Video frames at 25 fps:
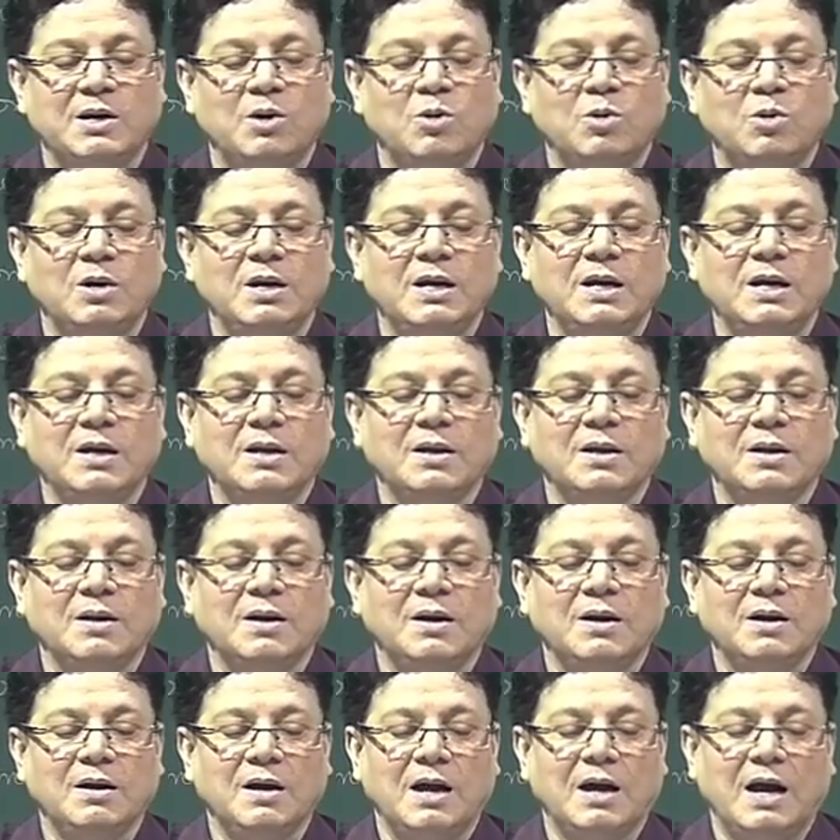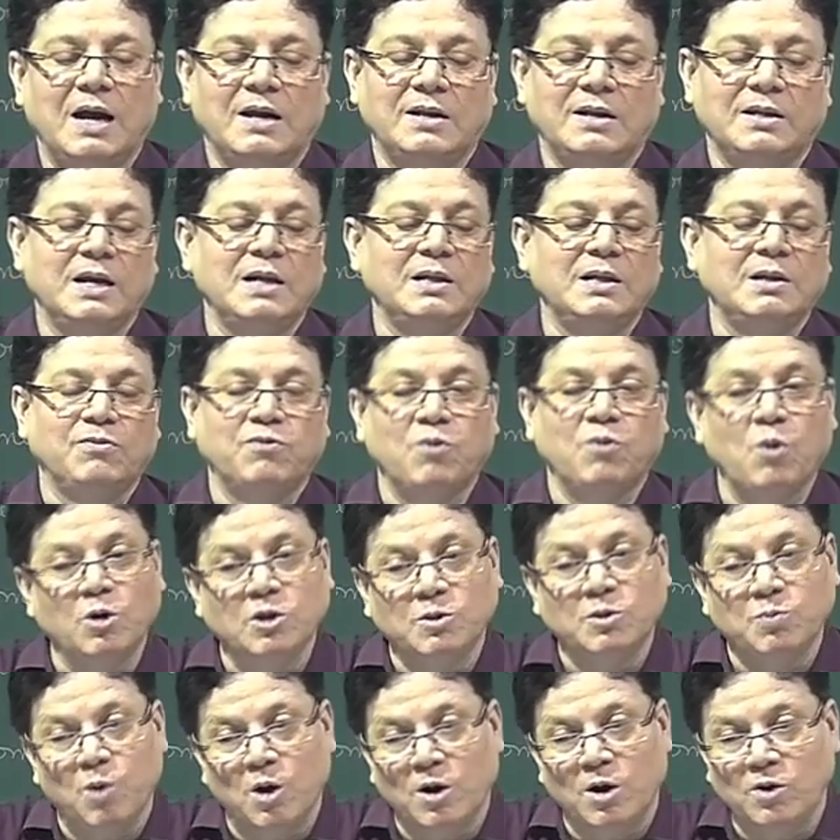only, and then the
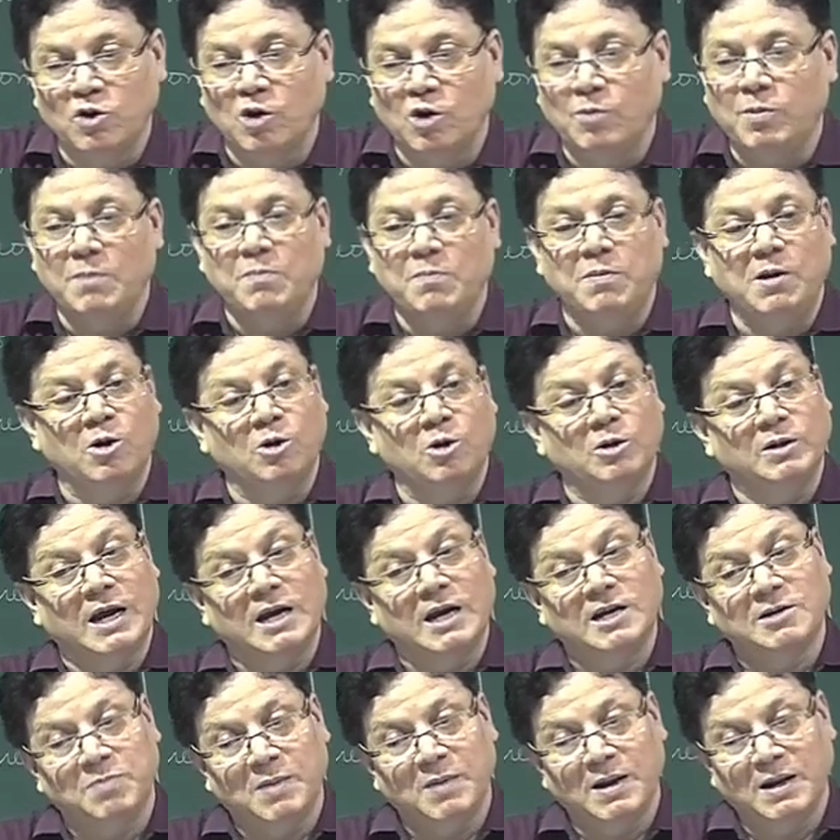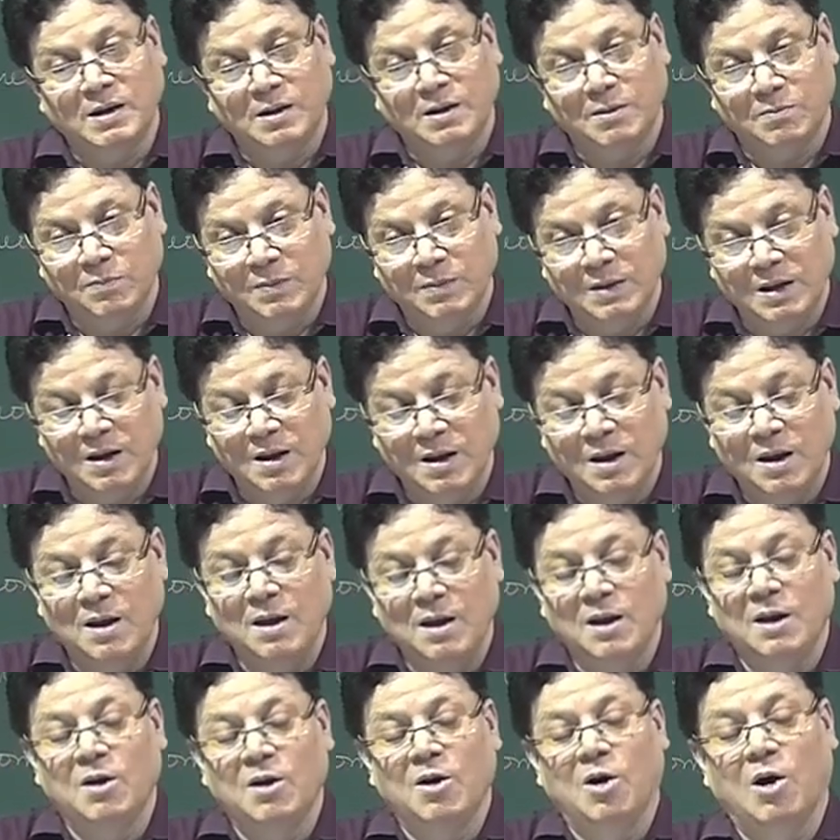fourth bond will be below that plane.
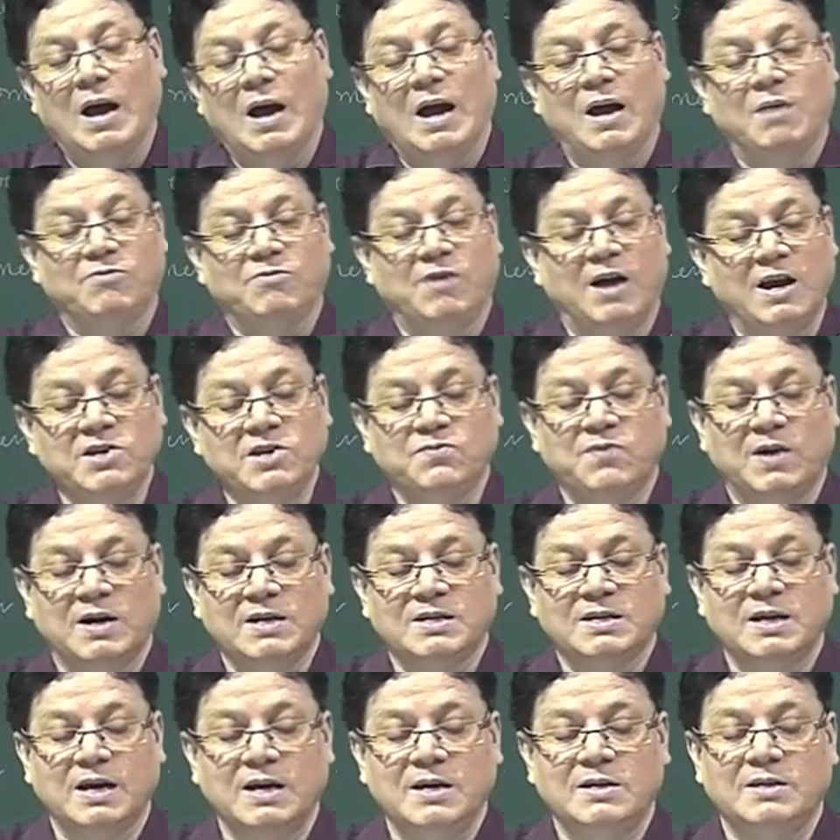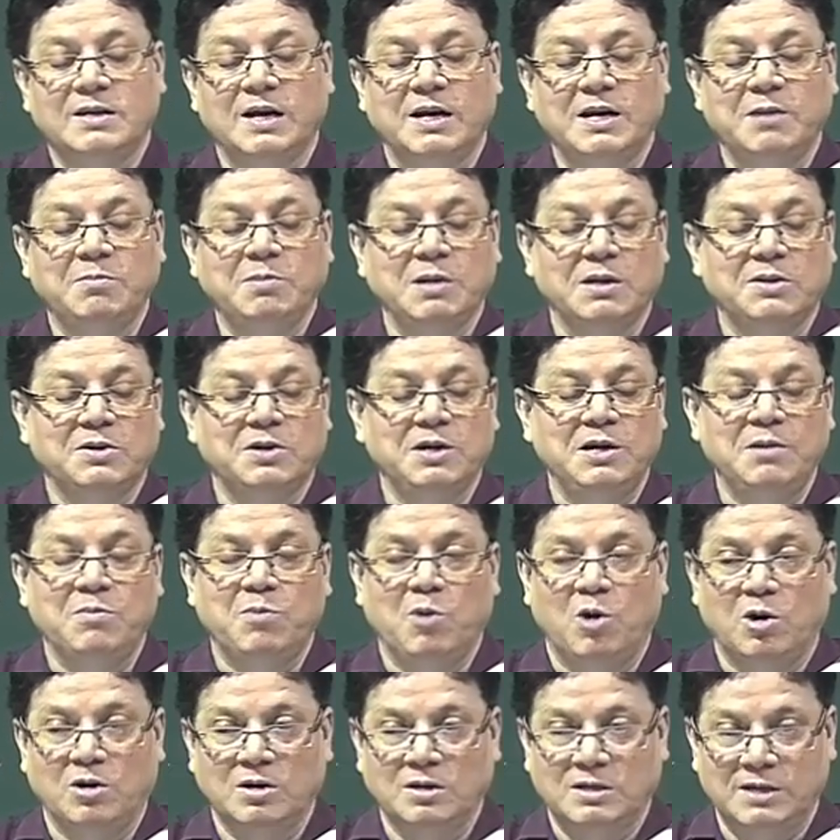Vice versa is that if the 3
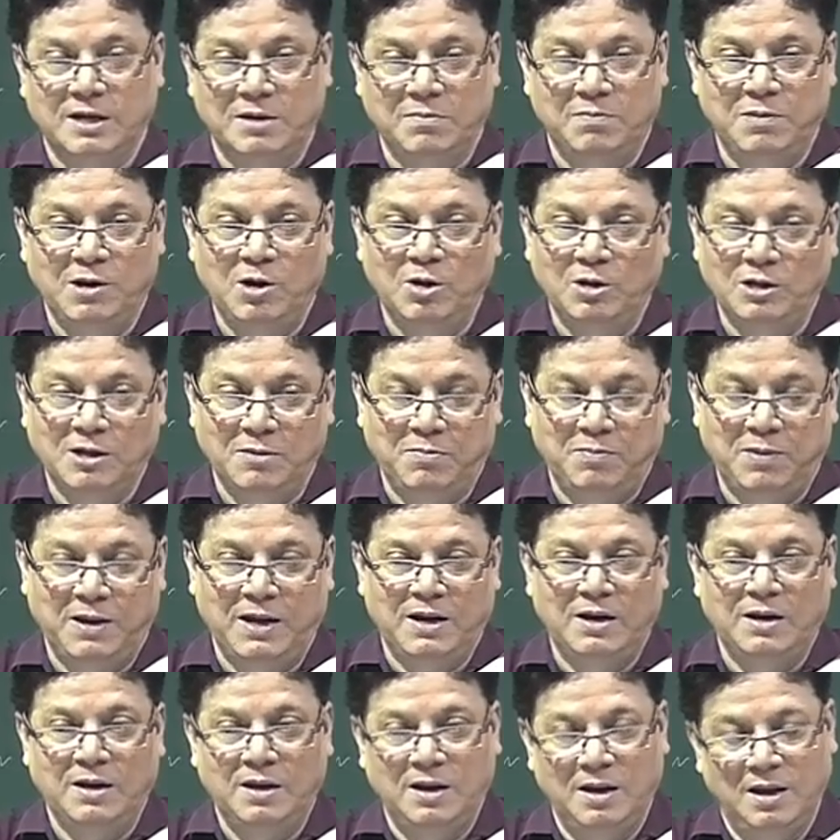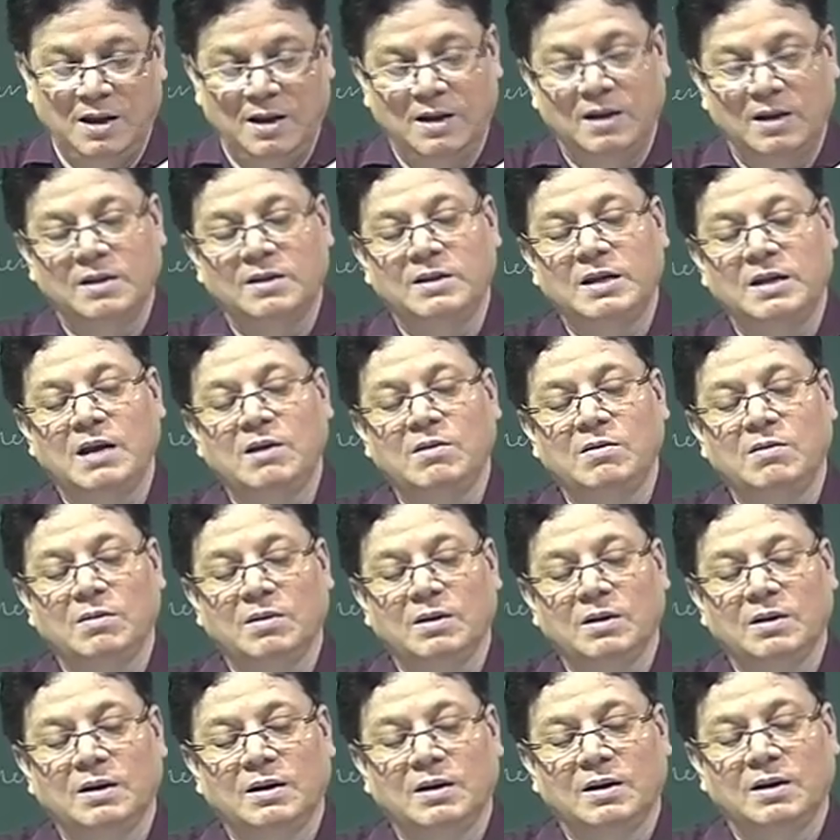bonds are below the plane, then
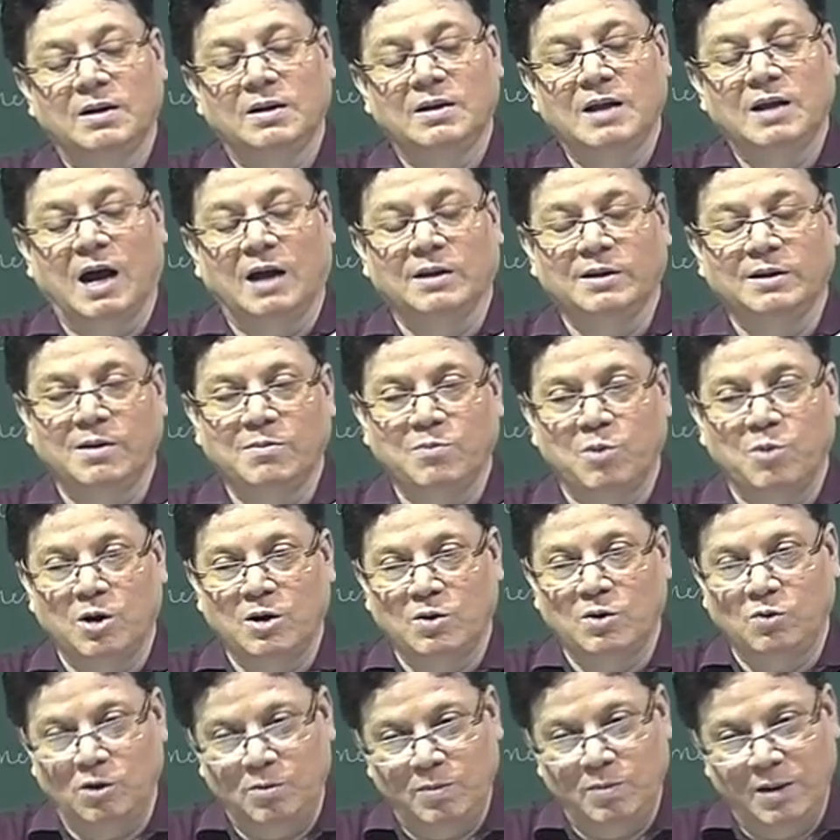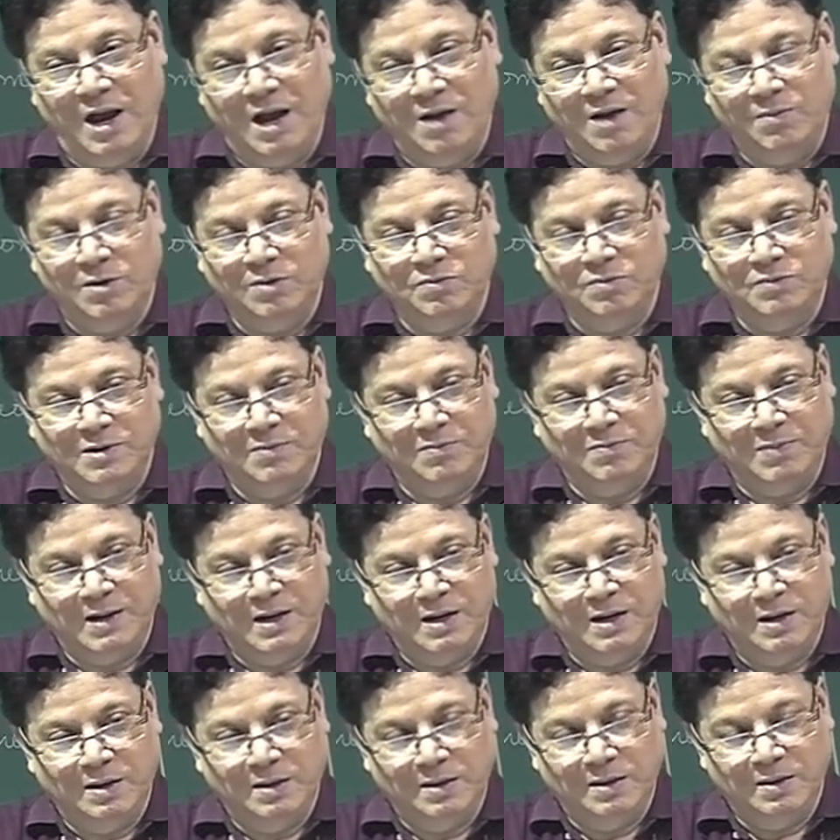the other bond will be above the plane.
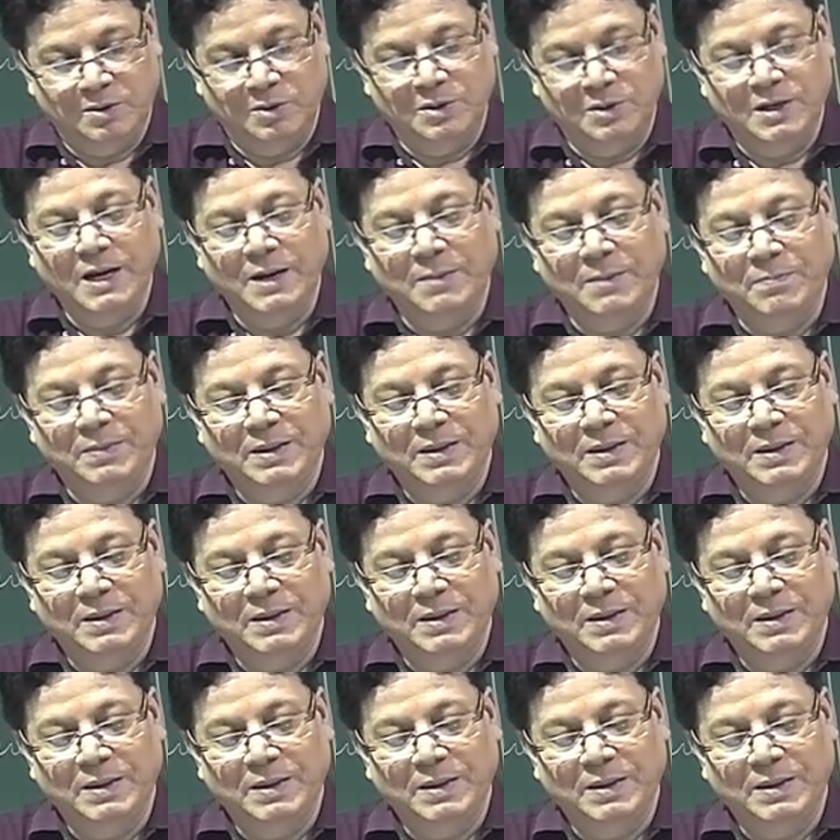Okay.